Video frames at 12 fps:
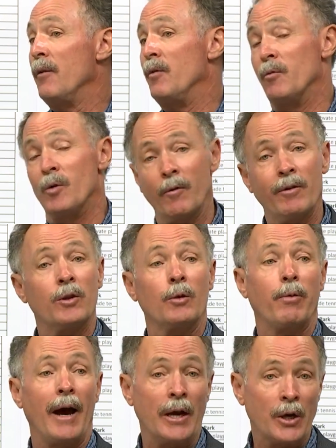If you've driven
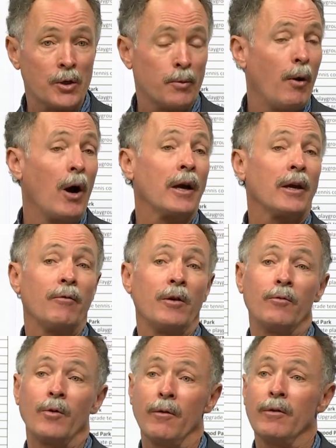through Pioneers Park, if
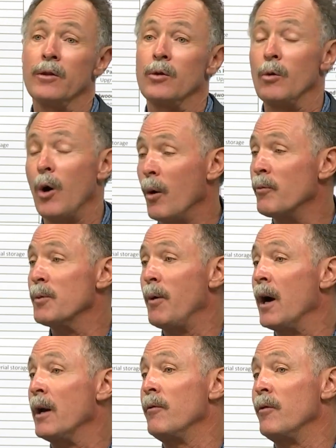you've driven through Holmes
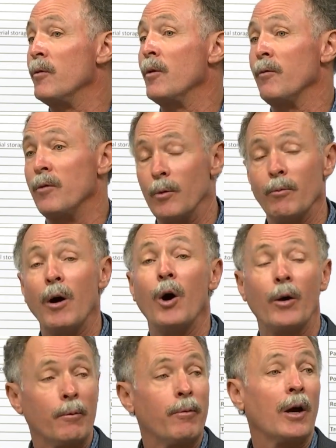Park, if you've driven through
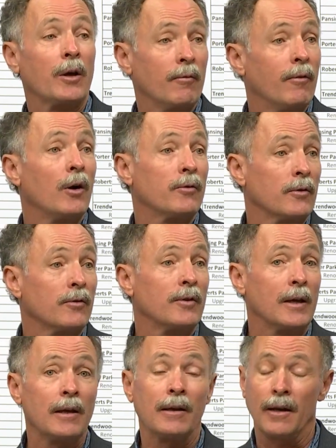Mahoney Park, you've also
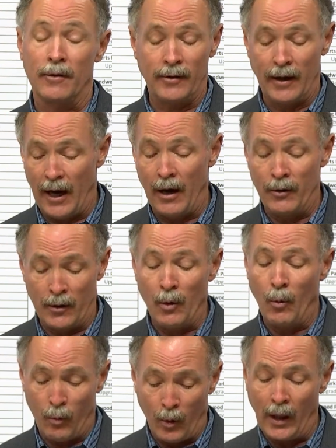seen, or
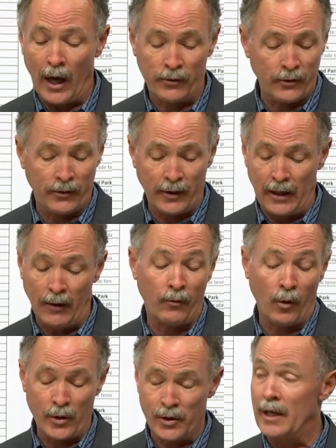you will also see,
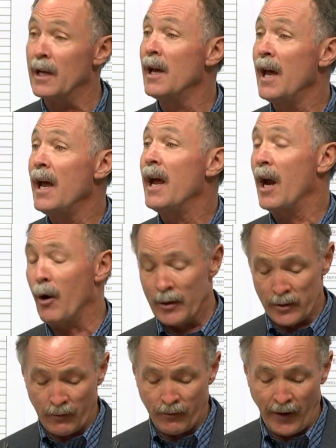unfortunately,
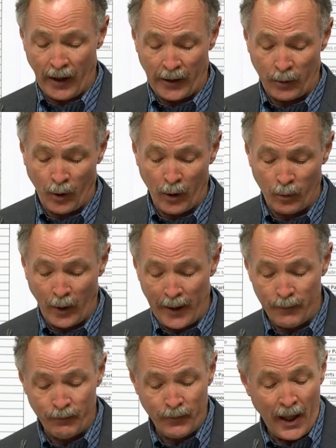areas of failing roadway.